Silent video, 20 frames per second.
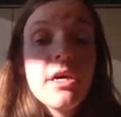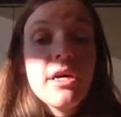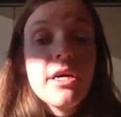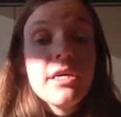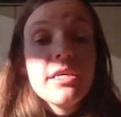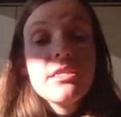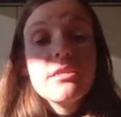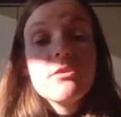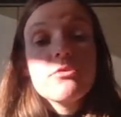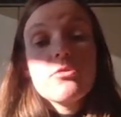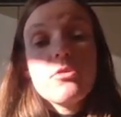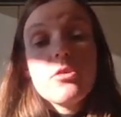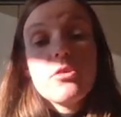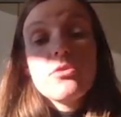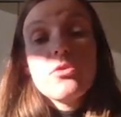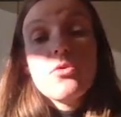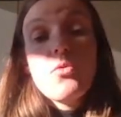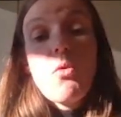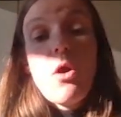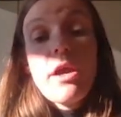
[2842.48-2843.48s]
Here on
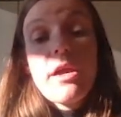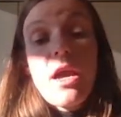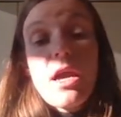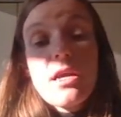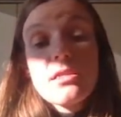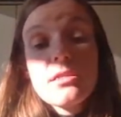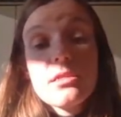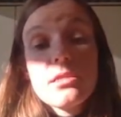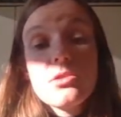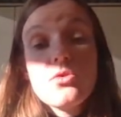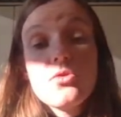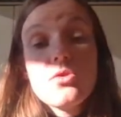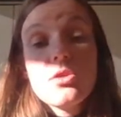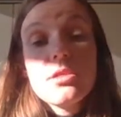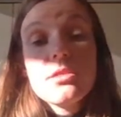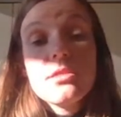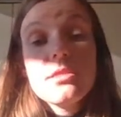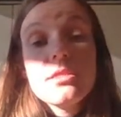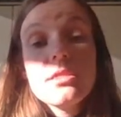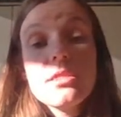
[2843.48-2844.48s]
the y-axis, you
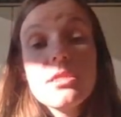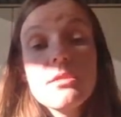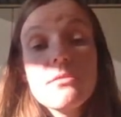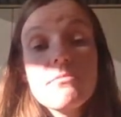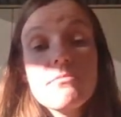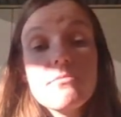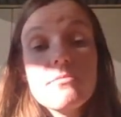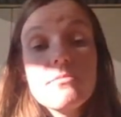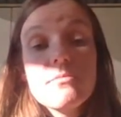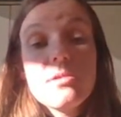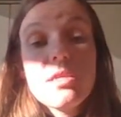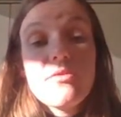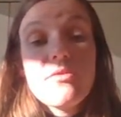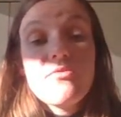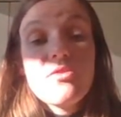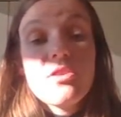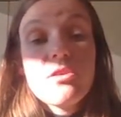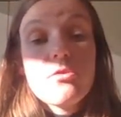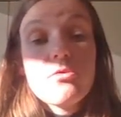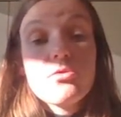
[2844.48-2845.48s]
can see that
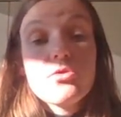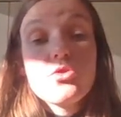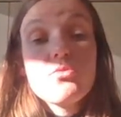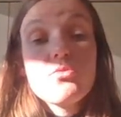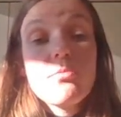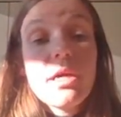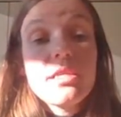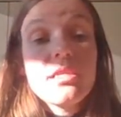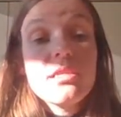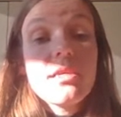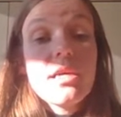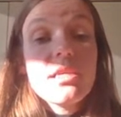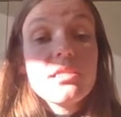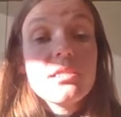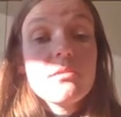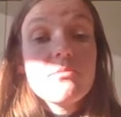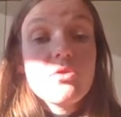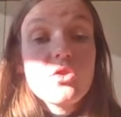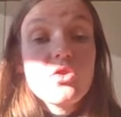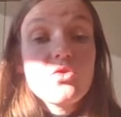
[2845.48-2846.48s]
there are too many
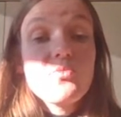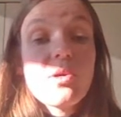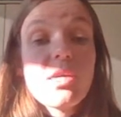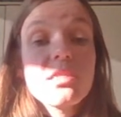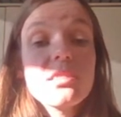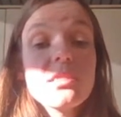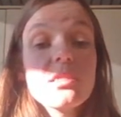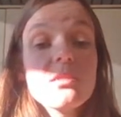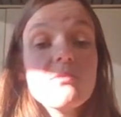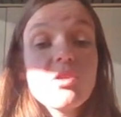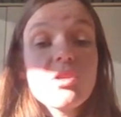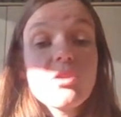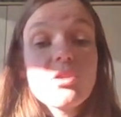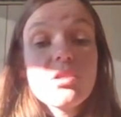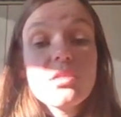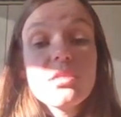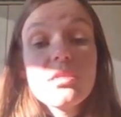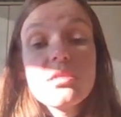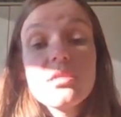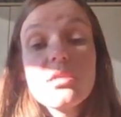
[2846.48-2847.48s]
decimal spaces
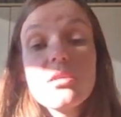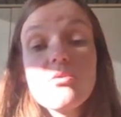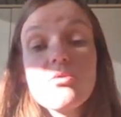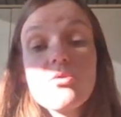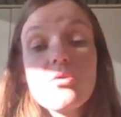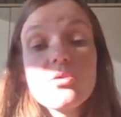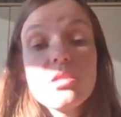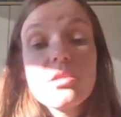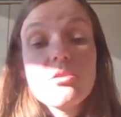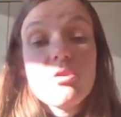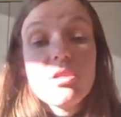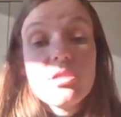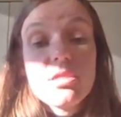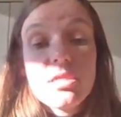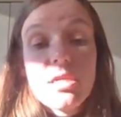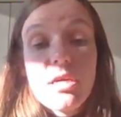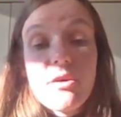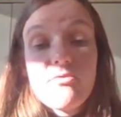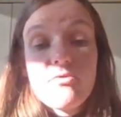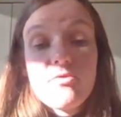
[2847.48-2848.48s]
because these zeros here at
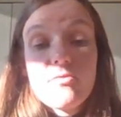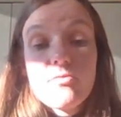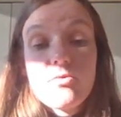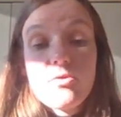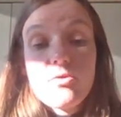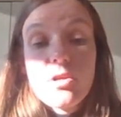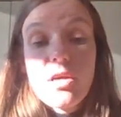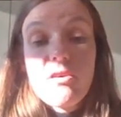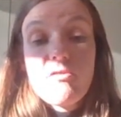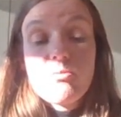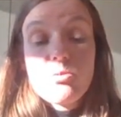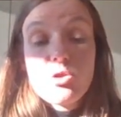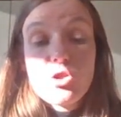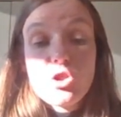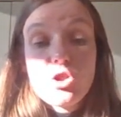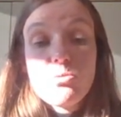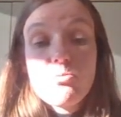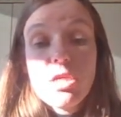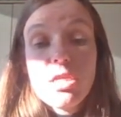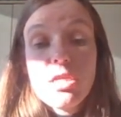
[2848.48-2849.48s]
the end don't have
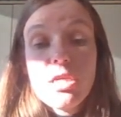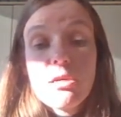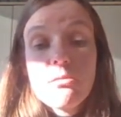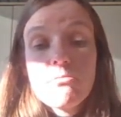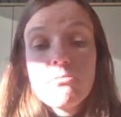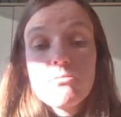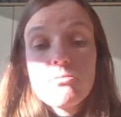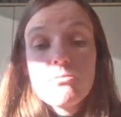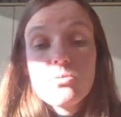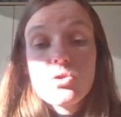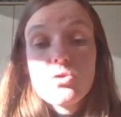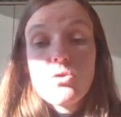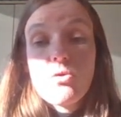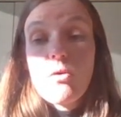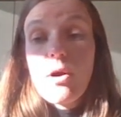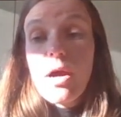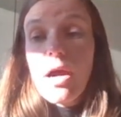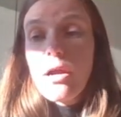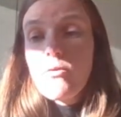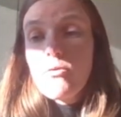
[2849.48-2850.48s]
much meaning.
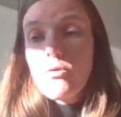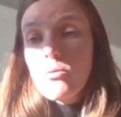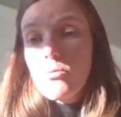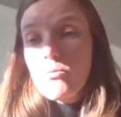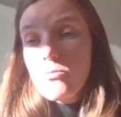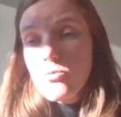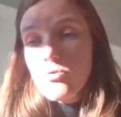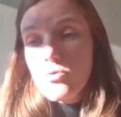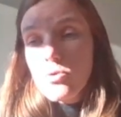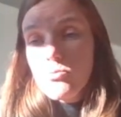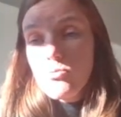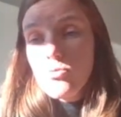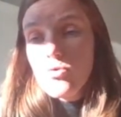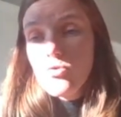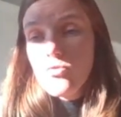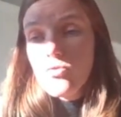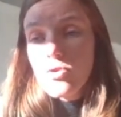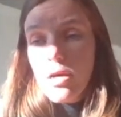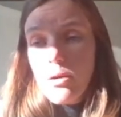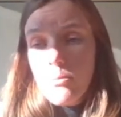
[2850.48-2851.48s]
So I will
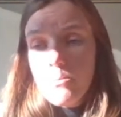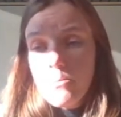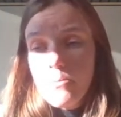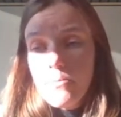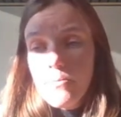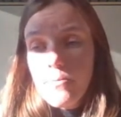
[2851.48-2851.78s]
remove them.